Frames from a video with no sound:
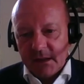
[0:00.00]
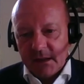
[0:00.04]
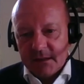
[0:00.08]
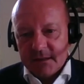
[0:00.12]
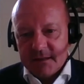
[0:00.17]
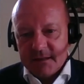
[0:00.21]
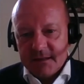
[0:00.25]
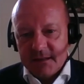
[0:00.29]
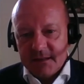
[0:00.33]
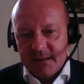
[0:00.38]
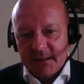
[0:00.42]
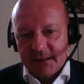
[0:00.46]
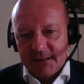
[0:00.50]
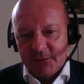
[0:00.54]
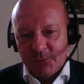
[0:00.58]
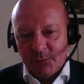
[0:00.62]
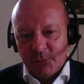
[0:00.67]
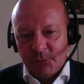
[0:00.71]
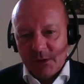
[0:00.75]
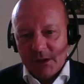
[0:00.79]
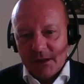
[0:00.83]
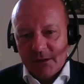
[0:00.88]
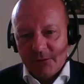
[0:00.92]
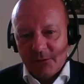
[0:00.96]
see that
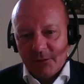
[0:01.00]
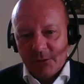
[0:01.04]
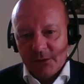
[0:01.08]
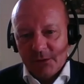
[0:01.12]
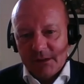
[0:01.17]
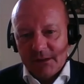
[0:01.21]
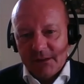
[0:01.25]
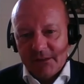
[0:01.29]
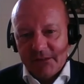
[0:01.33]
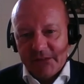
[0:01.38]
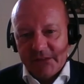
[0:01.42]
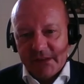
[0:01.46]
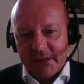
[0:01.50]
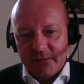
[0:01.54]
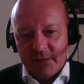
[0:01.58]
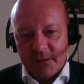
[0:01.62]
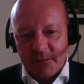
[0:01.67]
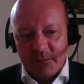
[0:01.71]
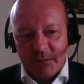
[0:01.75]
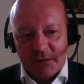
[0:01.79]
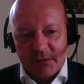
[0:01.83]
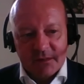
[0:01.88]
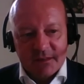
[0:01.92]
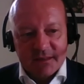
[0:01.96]
we have only 7
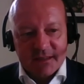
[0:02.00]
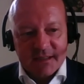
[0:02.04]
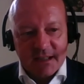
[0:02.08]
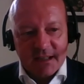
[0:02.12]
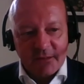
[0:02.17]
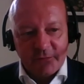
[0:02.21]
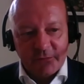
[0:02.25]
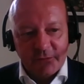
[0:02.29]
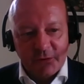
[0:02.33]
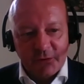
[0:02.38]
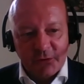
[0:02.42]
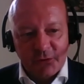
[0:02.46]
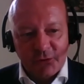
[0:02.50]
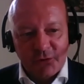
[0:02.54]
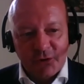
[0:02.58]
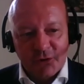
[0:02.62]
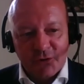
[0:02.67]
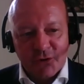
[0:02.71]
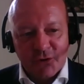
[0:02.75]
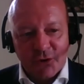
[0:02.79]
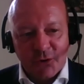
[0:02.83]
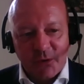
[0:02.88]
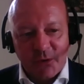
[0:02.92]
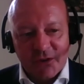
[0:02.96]
minutes left. So
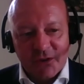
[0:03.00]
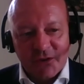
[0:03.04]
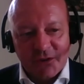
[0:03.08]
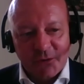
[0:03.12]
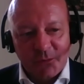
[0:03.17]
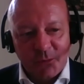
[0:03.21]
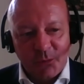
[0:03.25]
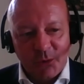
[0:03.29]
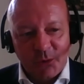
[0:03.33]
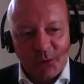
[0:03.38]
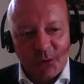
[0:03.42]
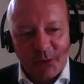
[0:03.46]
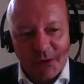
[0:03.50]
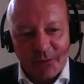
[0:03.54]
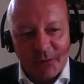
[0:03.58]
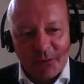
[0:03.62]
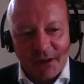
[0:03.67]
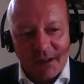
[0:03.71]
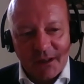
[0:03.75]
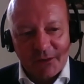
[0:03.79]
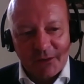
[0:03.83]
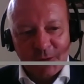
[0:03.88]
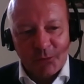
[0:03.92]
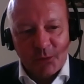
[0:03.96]
such a question will
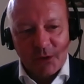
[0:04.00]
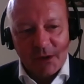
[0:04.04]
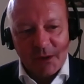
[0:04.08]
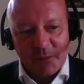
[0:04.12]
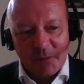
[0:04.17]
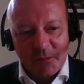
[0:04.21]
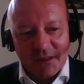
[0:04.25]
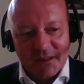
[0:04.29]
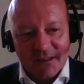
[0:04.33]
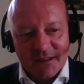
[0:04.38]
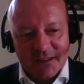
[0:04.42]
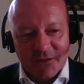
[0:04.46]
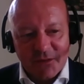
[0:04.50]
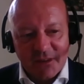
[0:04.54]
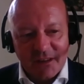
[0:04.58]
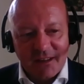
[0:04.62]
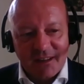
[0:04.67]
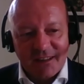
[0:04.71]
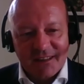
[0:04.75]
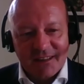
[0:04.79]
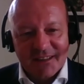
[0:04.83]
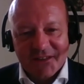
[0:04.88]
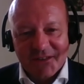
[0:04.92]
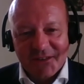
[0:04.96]
require 20 minutes to
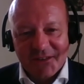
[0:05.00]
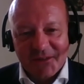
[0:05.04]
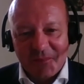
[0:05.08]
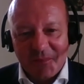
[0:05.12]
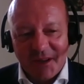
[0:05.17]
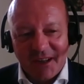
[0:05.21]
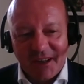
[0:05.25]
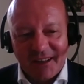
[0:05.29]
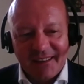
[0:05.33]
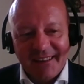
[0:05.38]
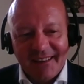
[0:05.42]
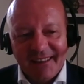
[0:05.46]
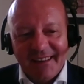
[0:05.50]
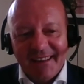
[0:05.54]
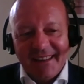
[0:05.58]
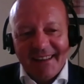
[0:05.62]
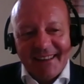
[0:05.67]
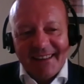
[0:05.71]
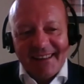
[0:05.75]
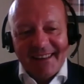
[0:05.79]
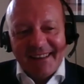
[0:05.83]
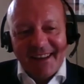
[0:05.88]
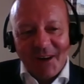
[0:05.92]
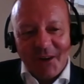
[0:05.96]
answer. But
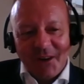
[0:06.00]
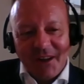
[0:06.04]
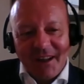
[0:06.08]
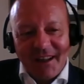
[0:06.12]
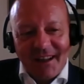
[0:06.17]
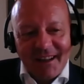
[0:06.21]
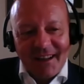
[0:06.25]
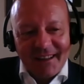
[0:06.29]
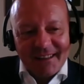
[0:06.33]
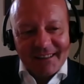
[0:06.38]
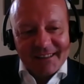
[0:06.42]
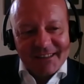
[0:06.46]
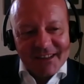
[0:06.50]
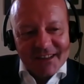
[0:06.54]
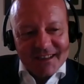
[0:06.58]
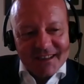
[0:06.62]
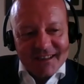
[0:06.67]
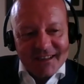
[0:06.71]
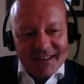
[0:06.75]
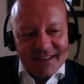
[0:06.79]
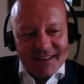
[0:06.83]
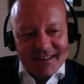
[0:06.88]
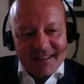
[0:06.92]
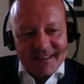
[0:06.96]
now,
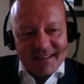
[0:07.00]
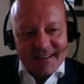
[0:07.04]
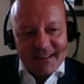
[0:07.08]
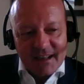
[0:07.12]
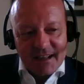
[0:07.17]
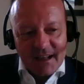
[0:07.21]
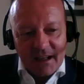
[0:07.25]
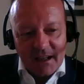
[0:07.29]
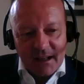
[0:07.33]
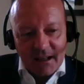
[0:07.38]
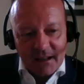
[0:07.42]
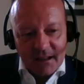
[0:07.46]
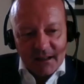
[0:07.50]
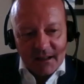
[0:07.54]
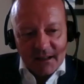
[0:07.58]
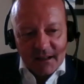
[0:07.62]
just on